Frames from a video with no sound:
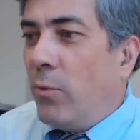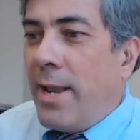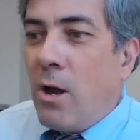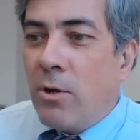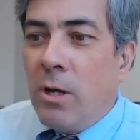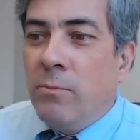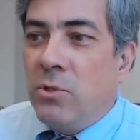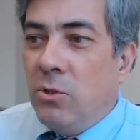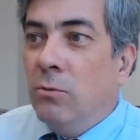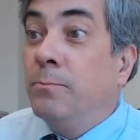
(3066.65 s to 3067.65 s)
We now
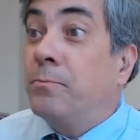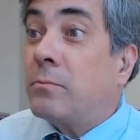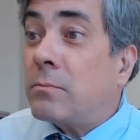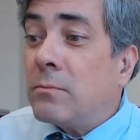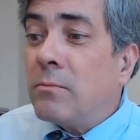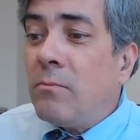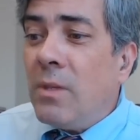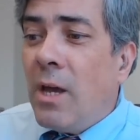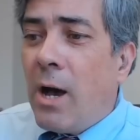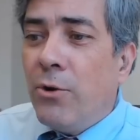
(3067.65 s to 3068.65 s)
come to
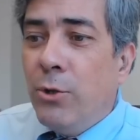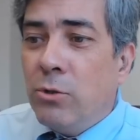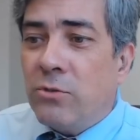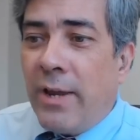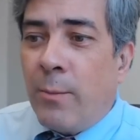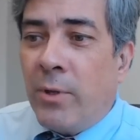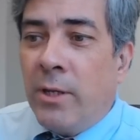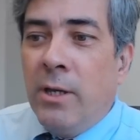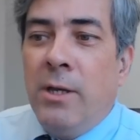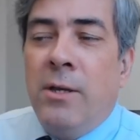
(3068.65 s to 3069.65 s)
our newest
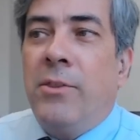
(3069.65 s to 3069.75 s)
family,